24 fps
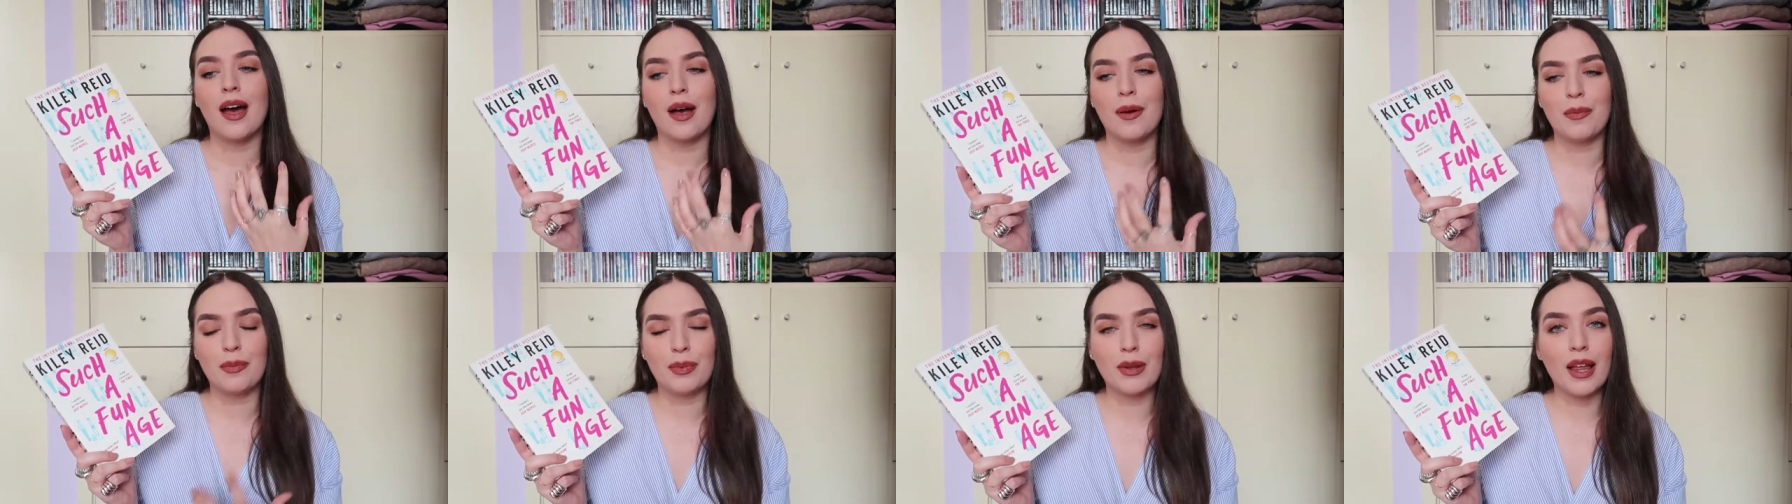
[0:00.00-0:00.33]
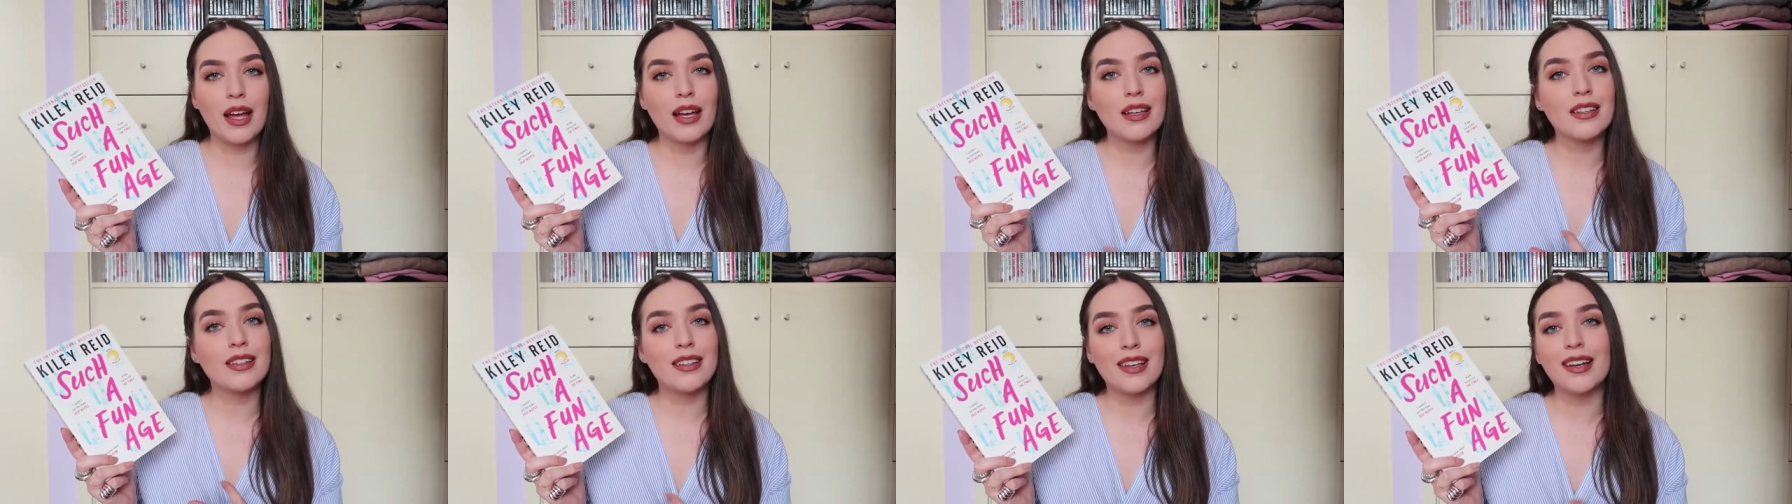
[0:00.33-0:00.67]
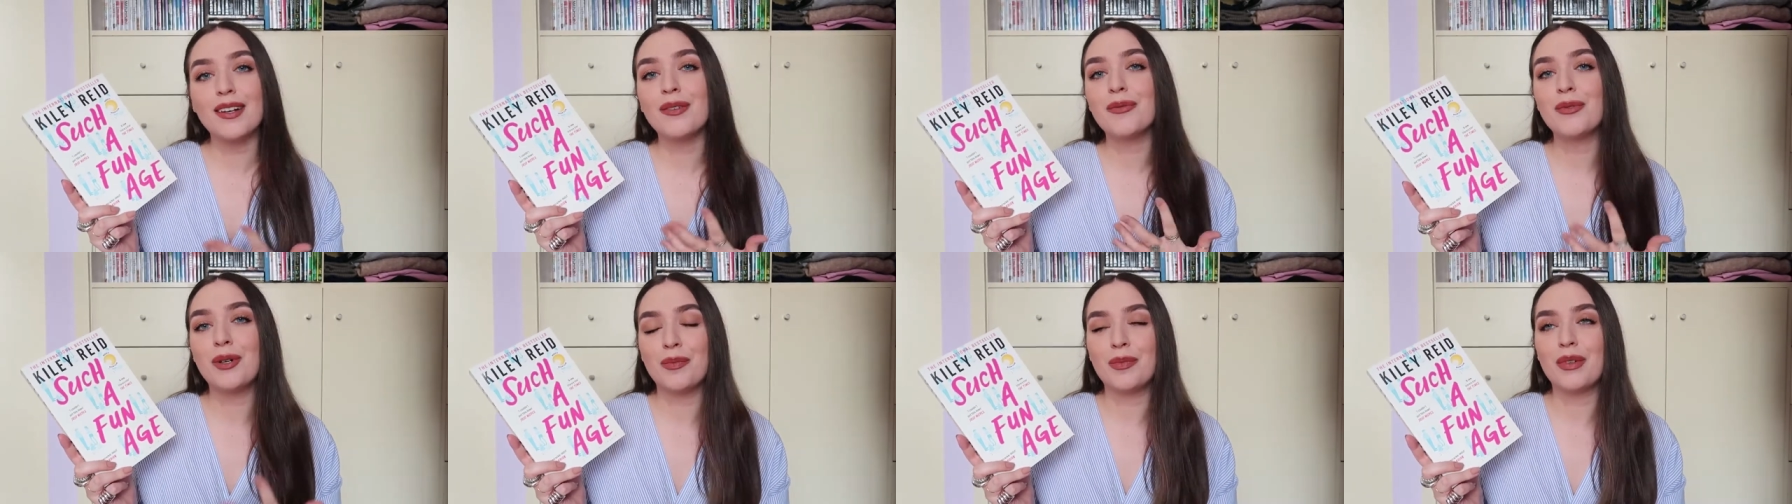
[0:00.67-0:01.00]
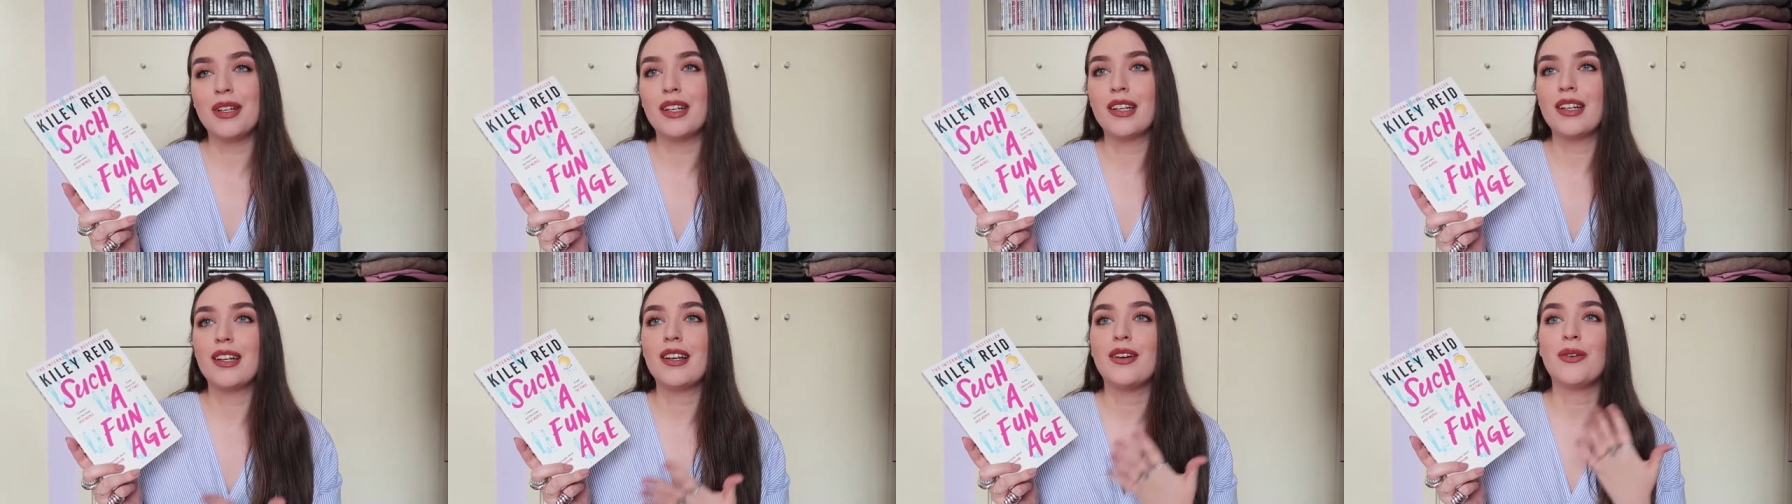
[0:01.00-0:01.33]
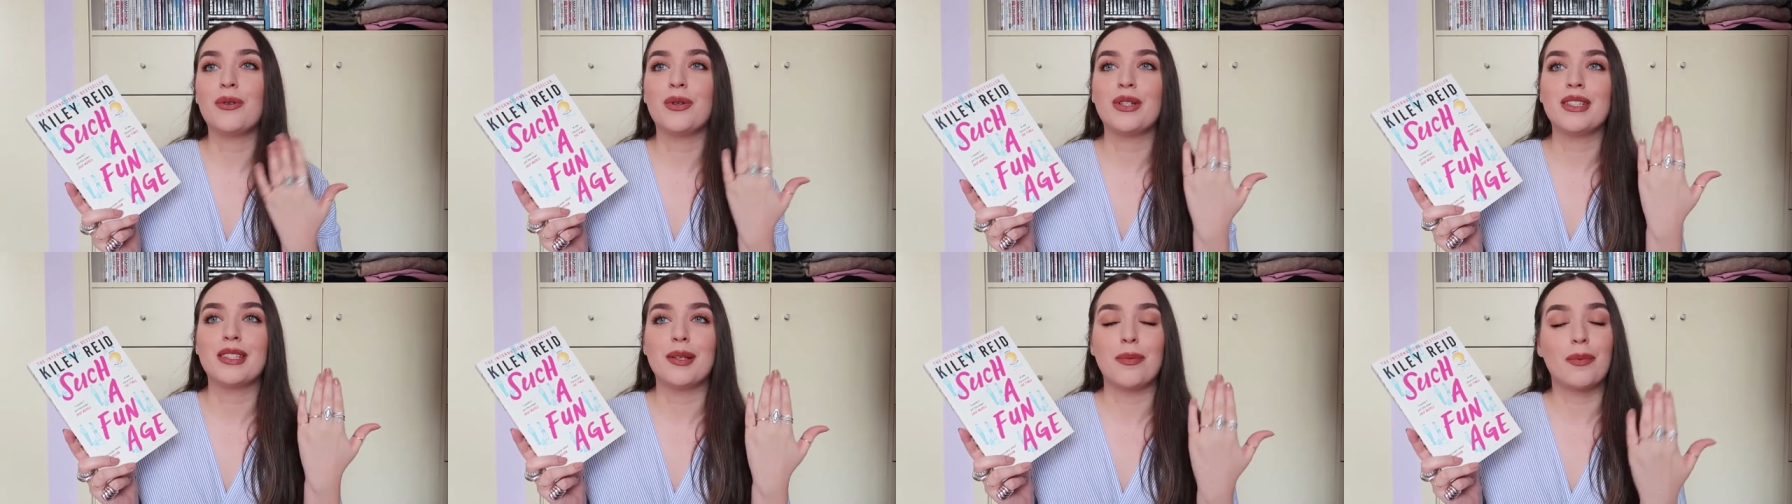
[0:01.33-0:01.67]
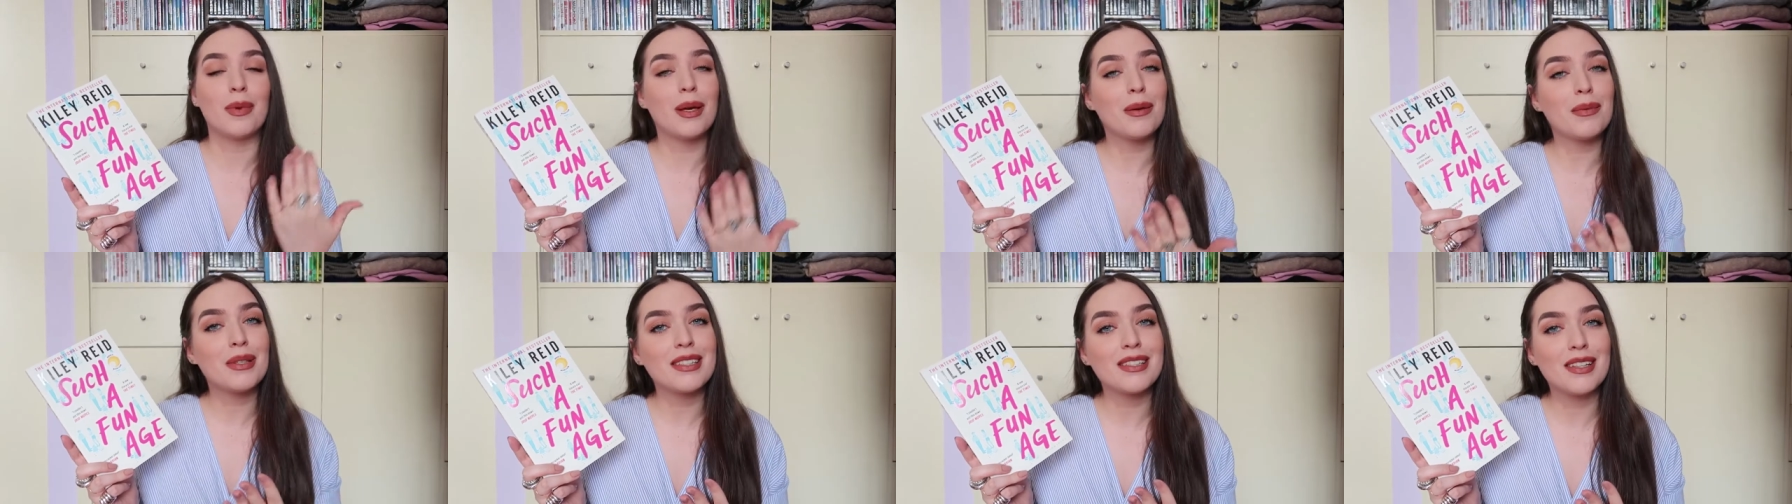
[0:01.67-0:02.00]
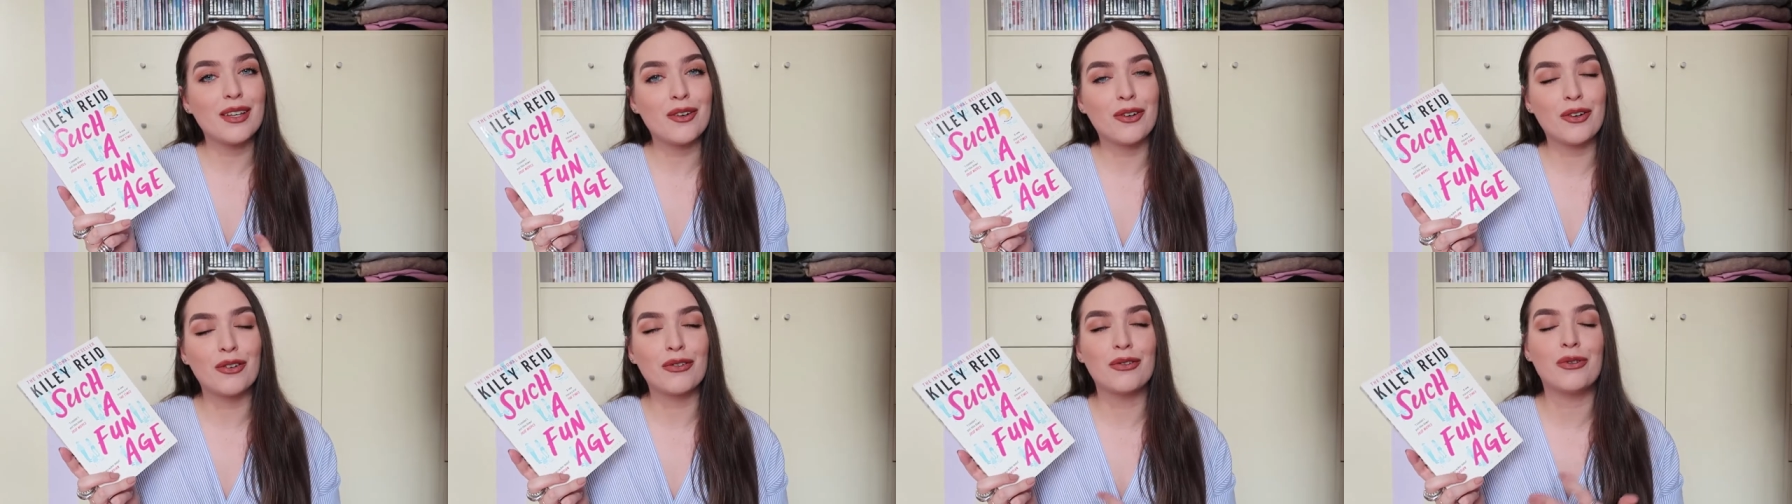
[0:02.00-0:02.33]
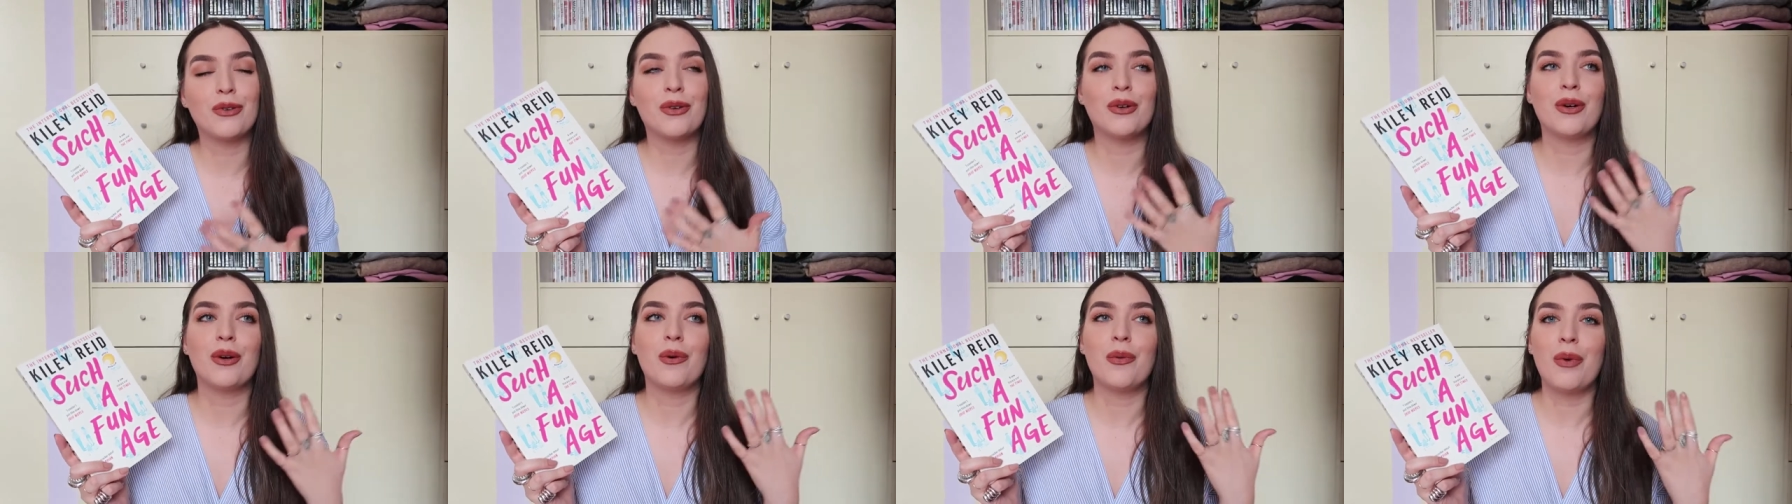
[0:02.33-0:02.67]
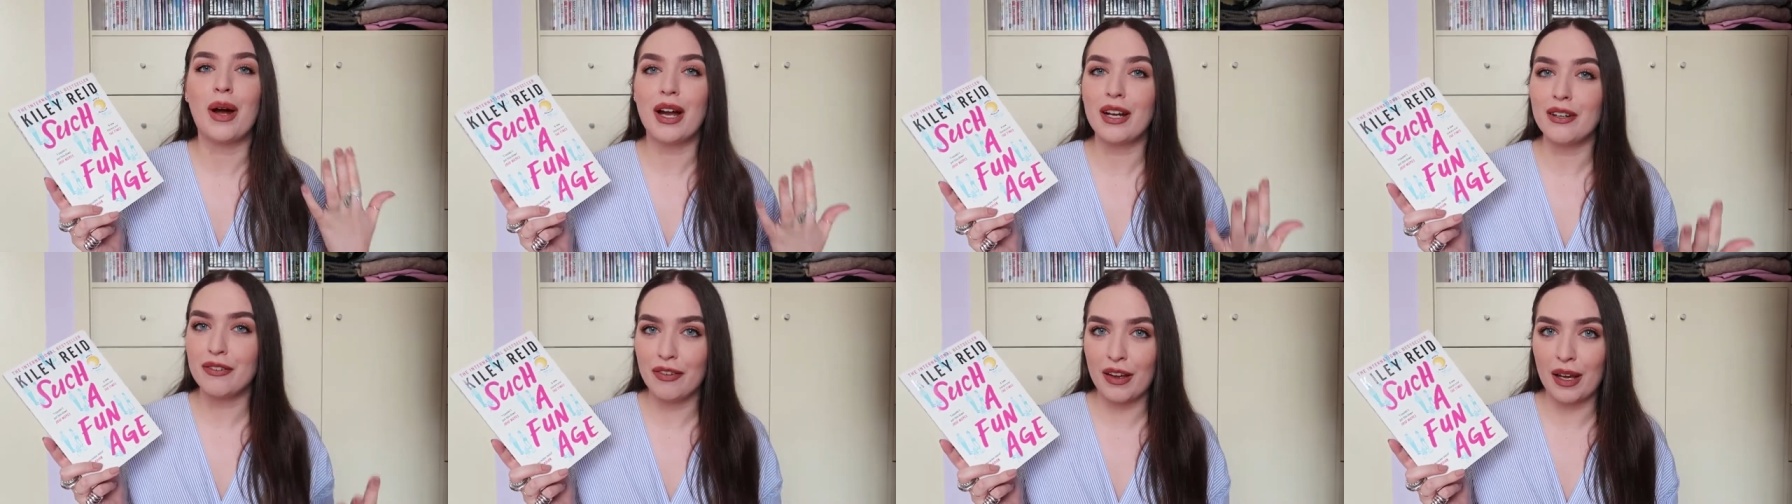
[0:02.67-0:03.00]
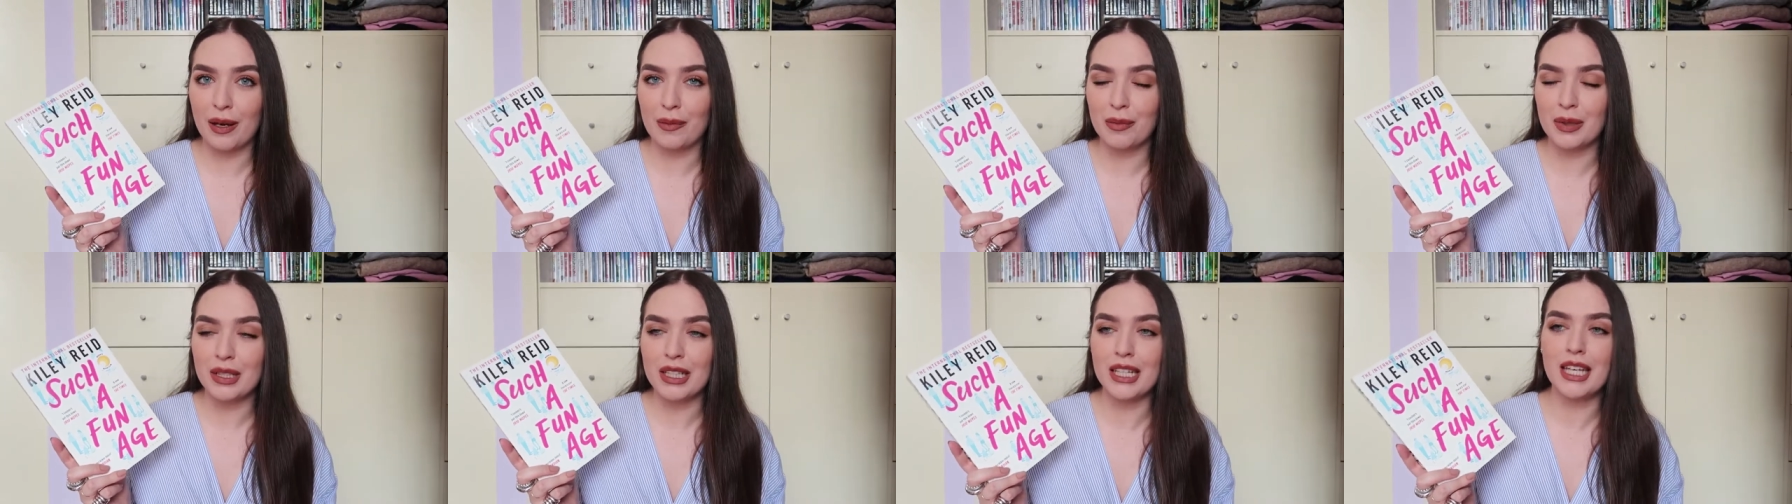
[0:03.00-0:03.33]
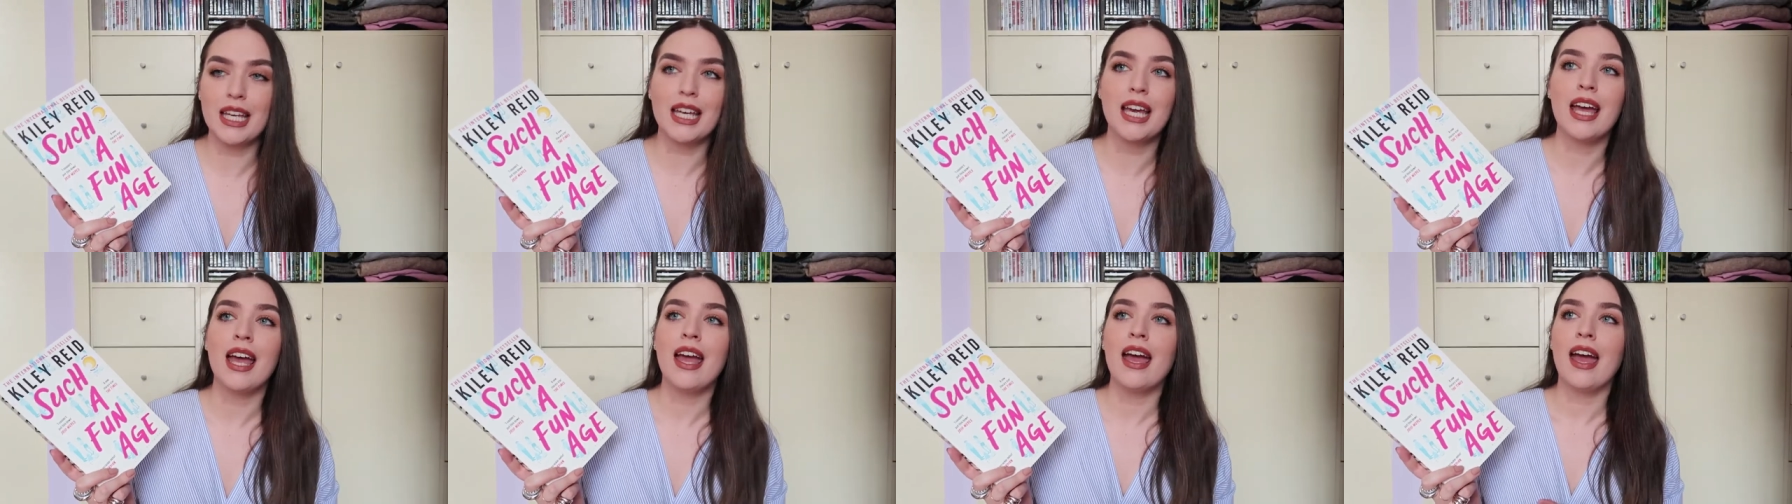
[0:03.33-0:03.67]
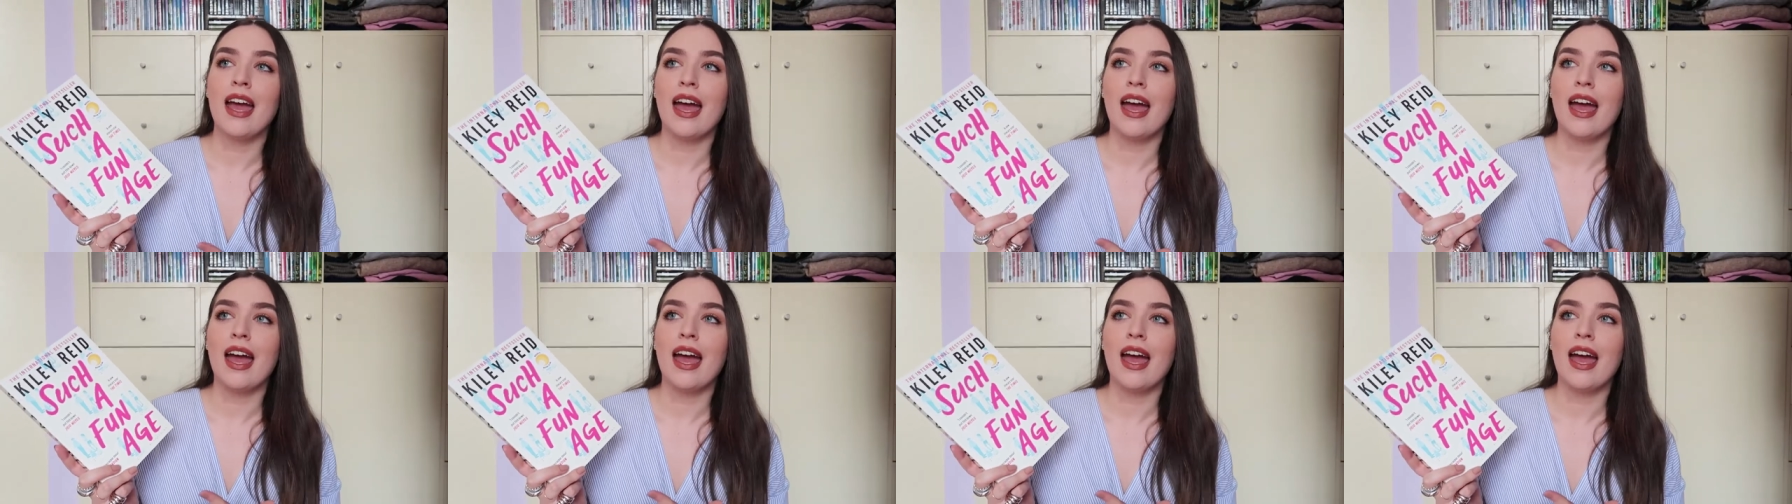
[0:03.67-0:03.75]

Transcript: a black young woman who is a babysitter for a white family,